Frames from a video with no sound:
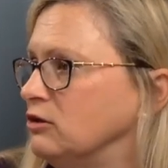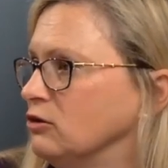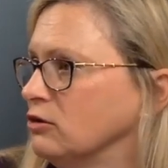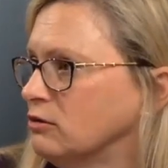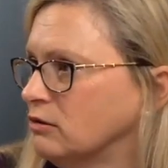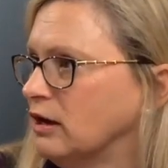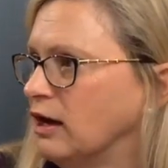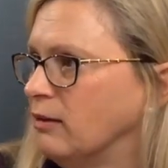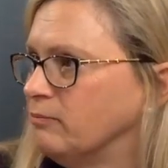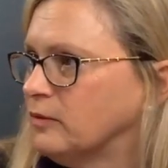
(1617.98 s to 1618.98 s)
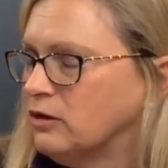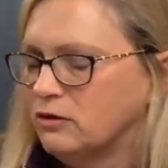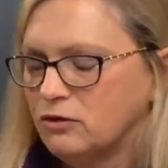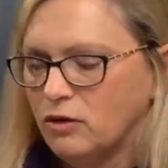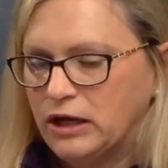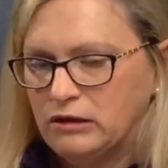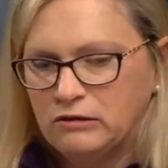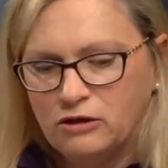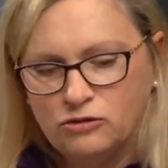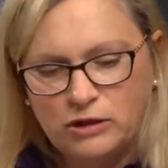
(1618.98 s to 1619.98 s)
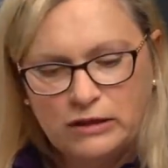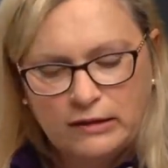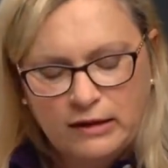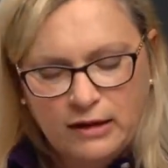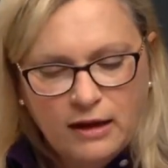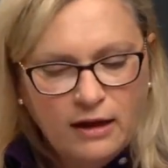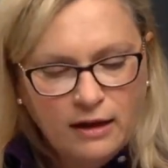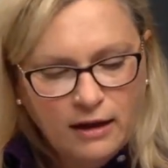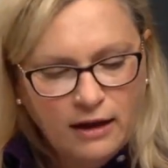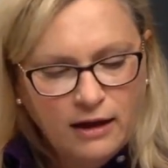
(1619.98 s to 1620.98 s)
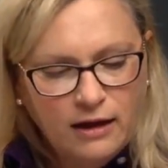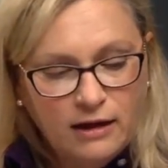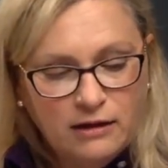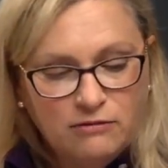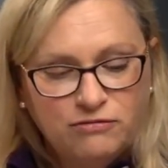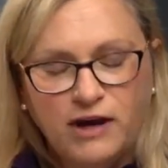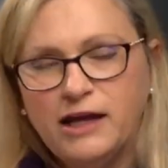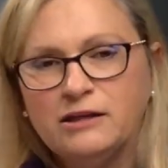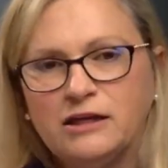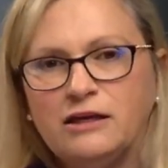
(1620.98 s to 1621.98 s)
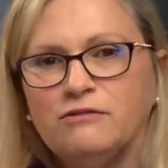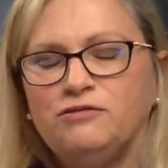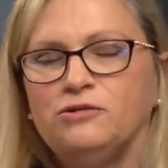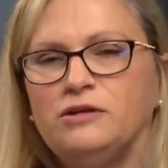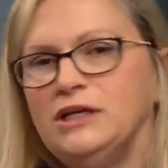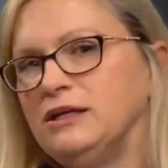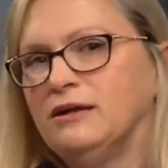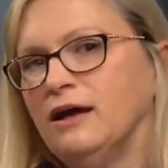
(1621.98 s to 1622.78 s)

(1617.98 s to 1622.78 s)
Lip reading: that you're quite in touch with. And then finally, if you need